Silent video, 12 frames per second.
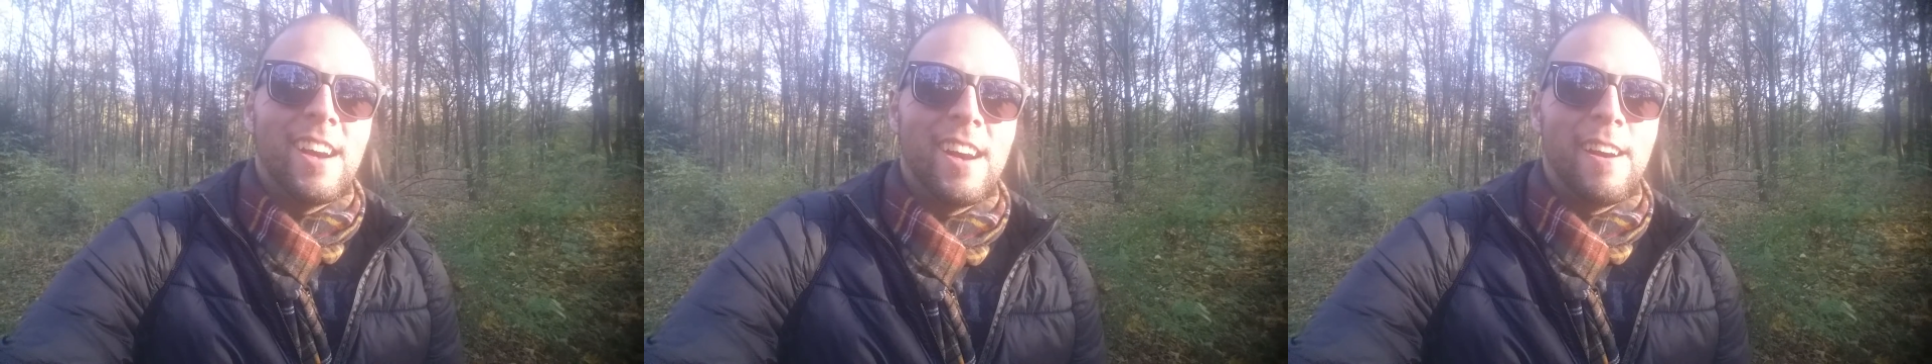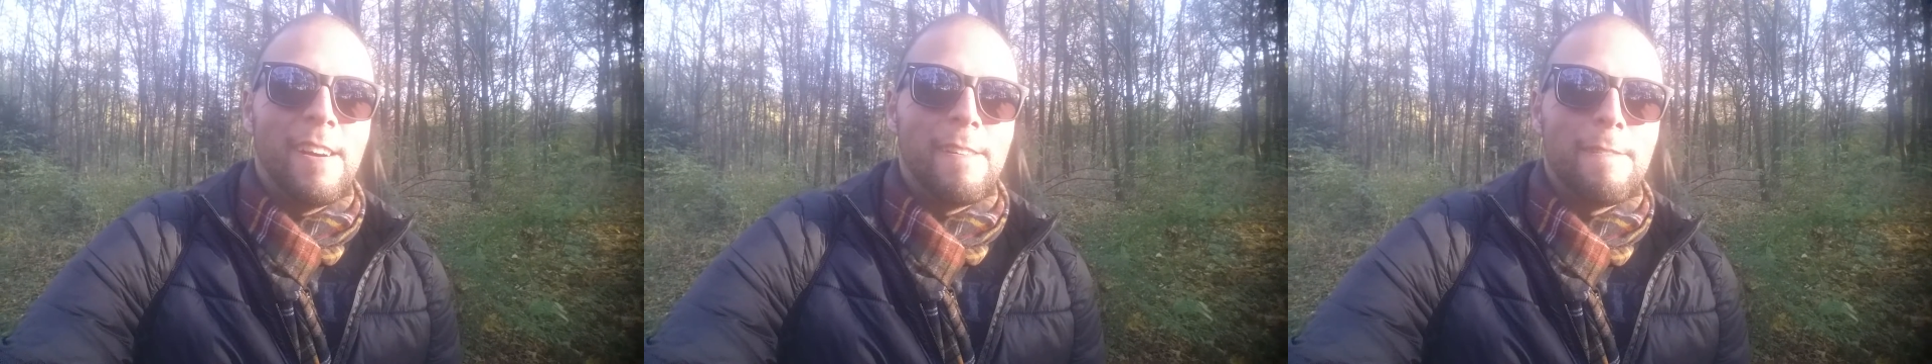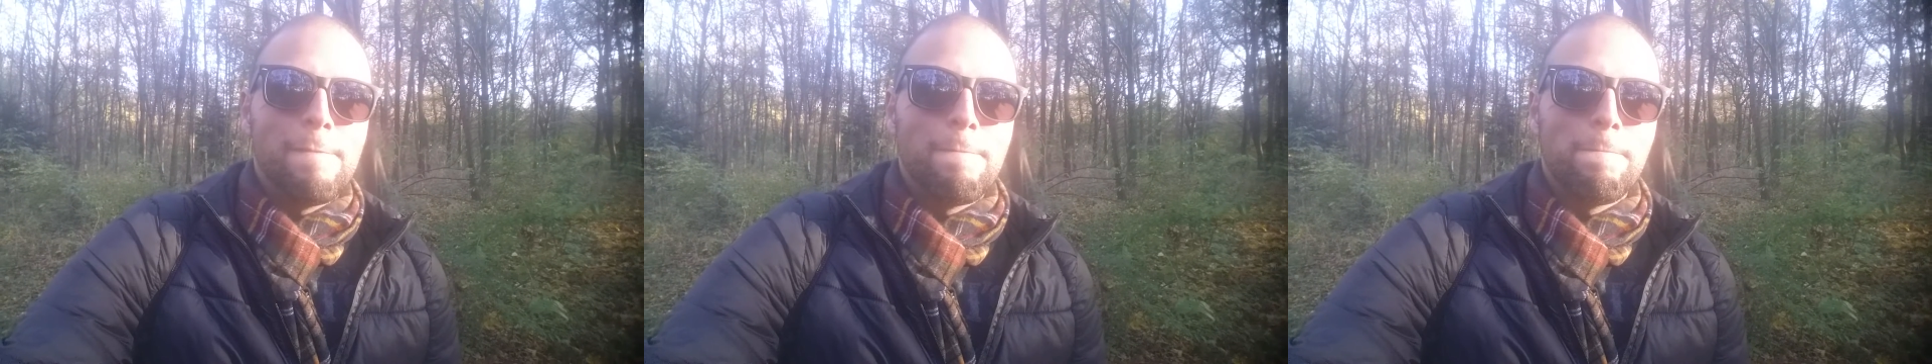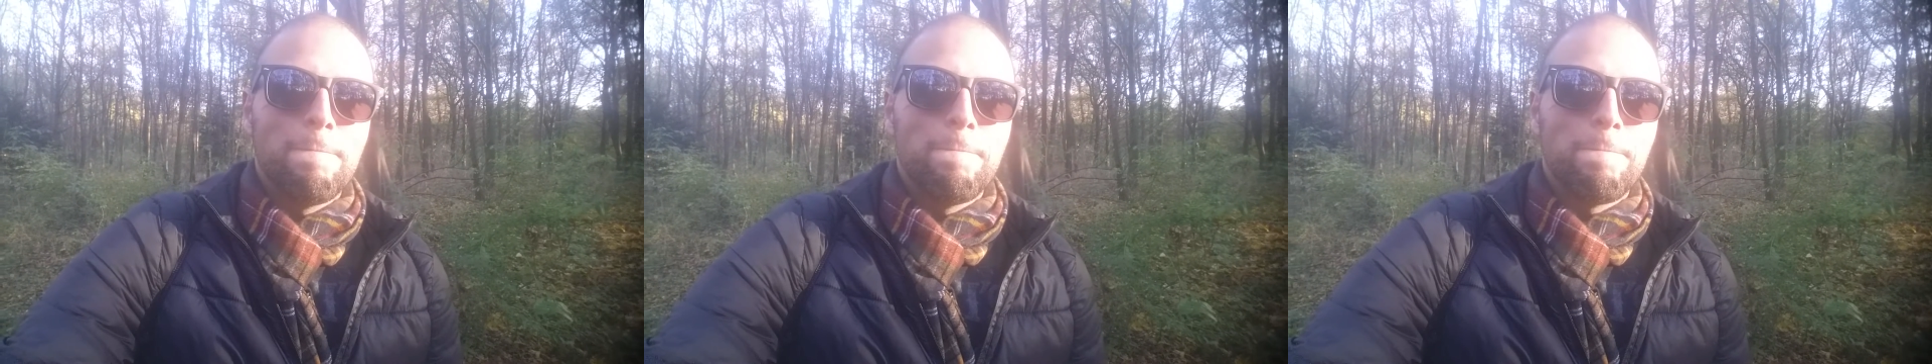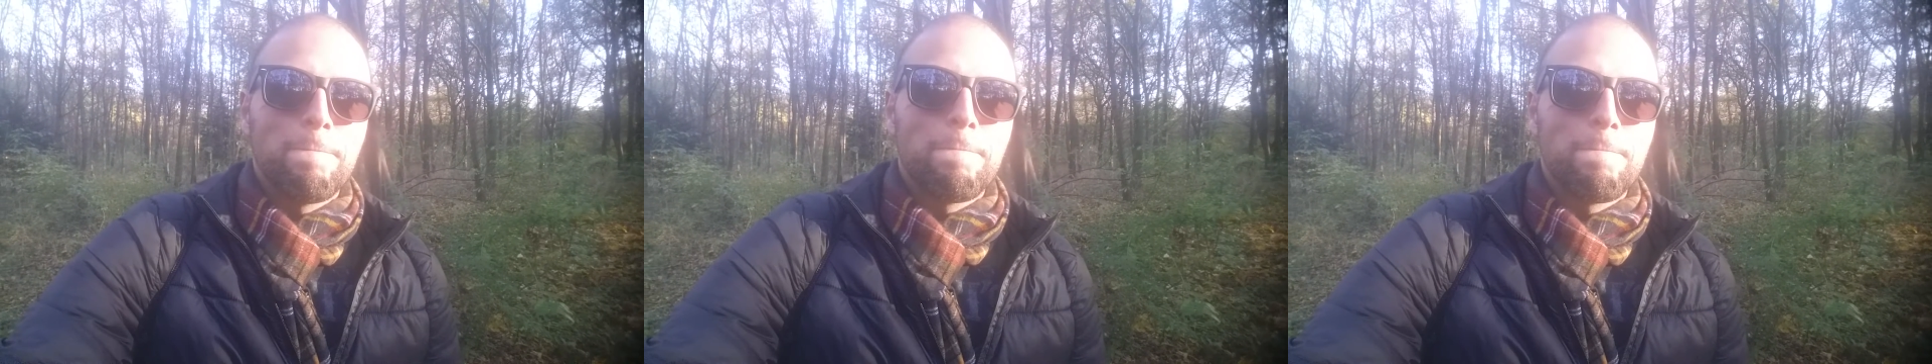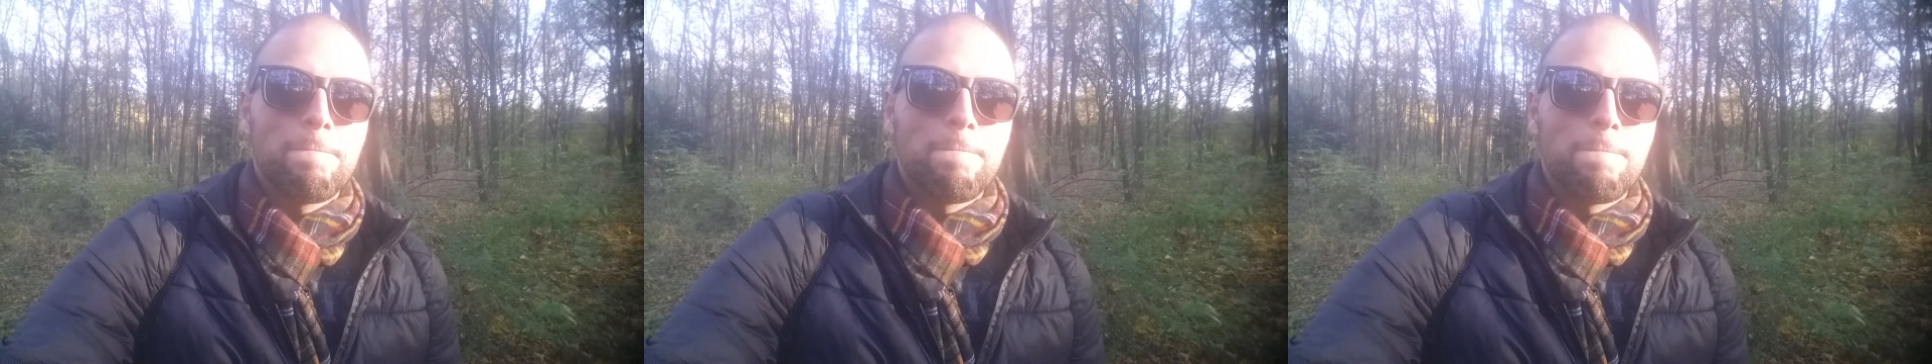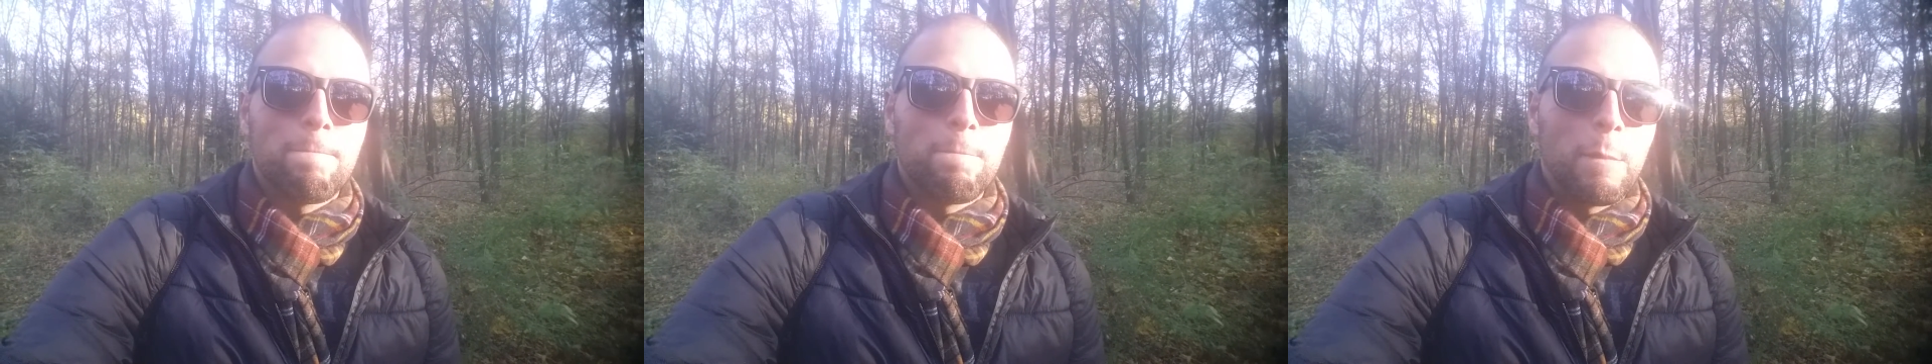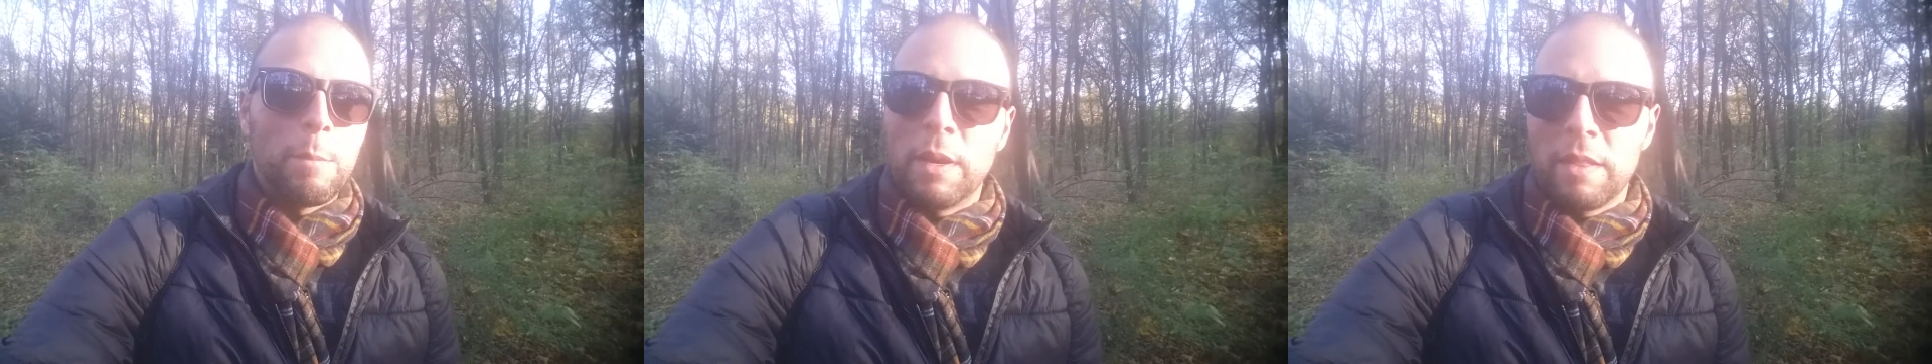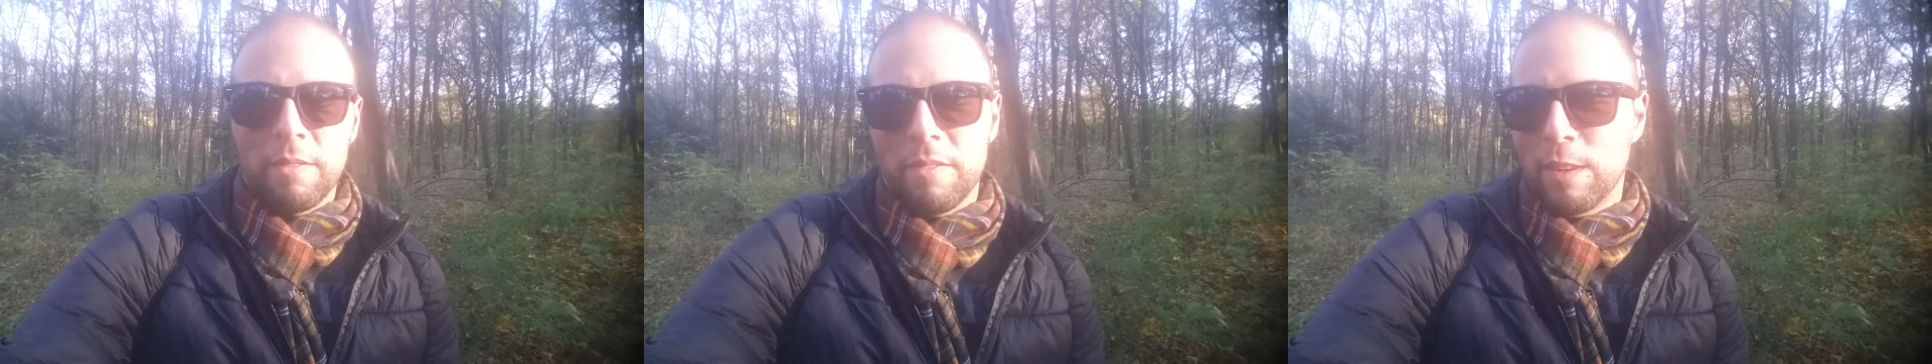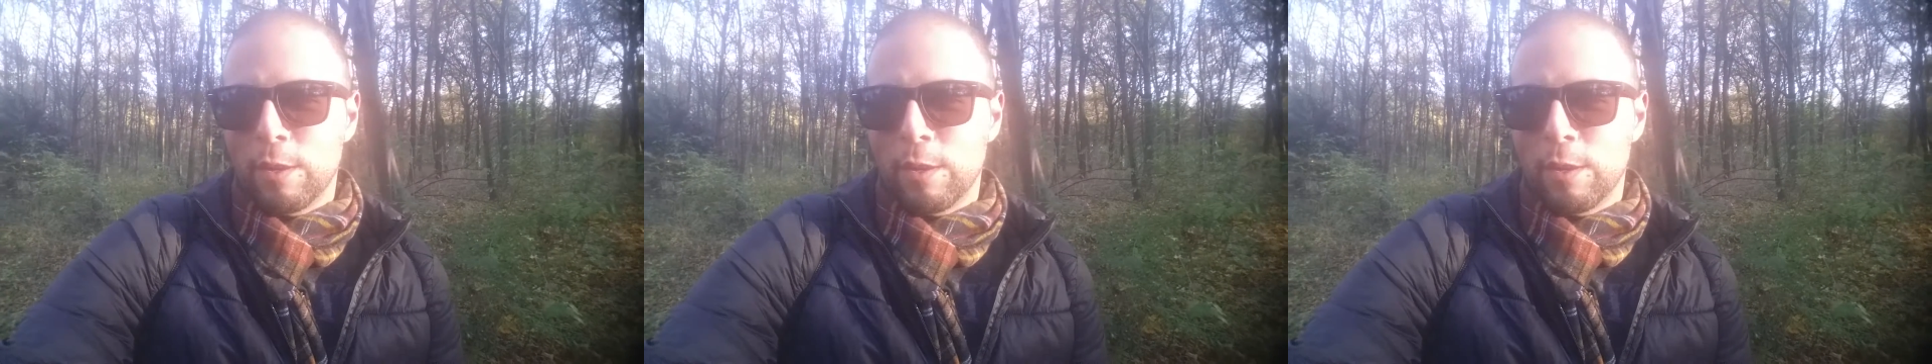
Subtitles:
But